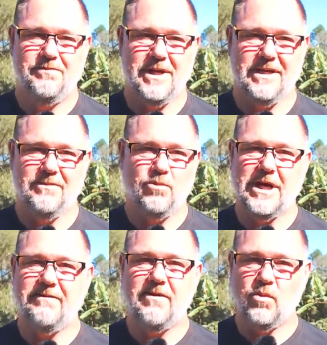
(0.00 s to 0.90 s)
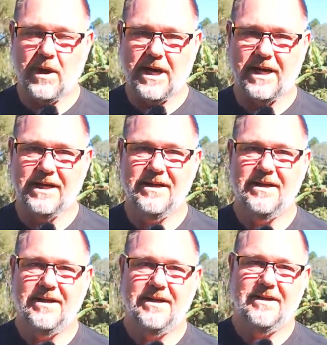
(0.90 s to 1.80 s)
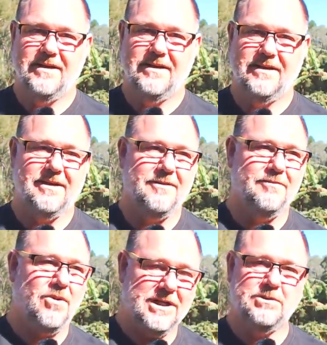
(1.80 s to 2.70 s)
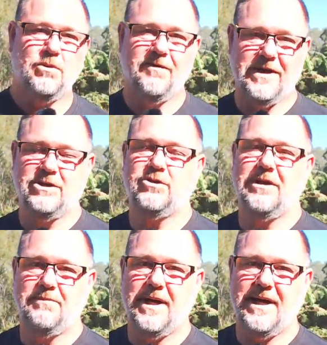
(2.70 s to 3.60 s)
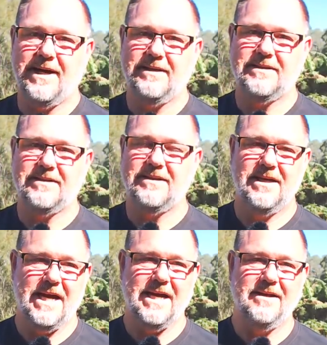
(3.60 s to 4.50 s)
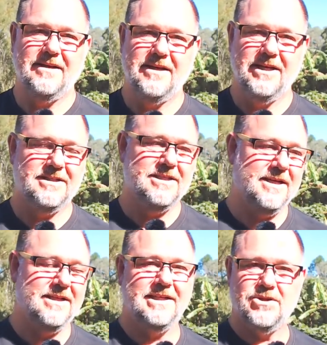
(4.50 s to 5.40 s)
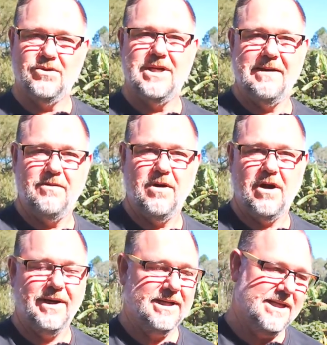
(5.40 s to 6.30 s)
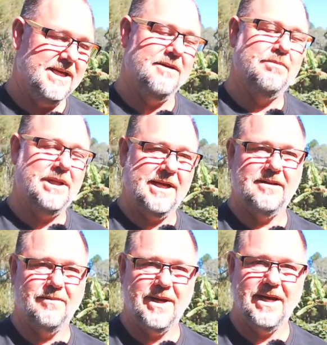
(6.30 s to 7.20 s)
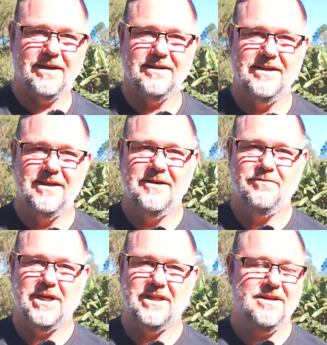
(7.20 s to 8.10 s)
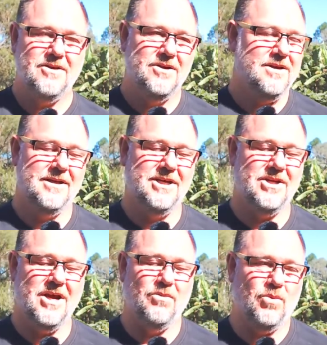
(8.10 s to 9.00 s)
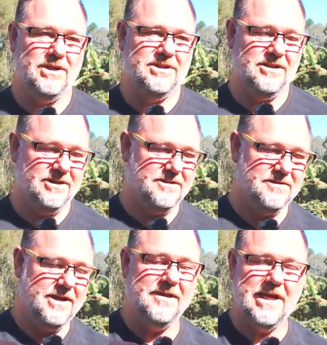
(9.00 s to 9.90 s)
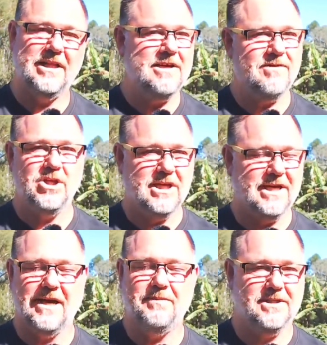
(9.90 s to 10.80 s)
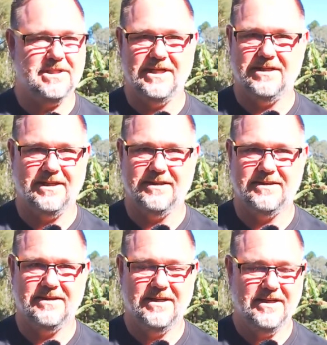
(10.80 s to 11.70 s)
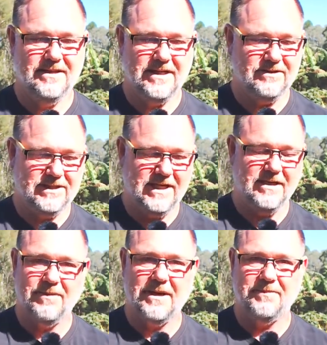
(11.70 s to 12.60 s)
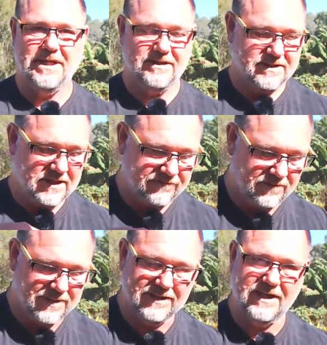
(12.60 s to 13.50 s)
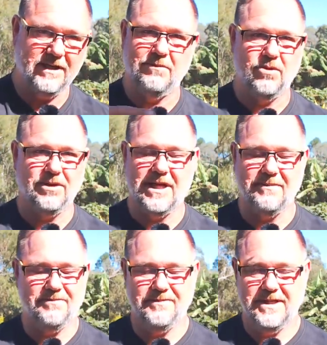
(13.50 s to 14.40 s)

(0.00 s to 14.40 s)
But whatever way, the mice will eventually pass and your seedlings will keep growing, and then you plant them out. But you don't want to just, they'll even dig up your seedlings. They'll dig them up, they'll sniff them and dig them all up.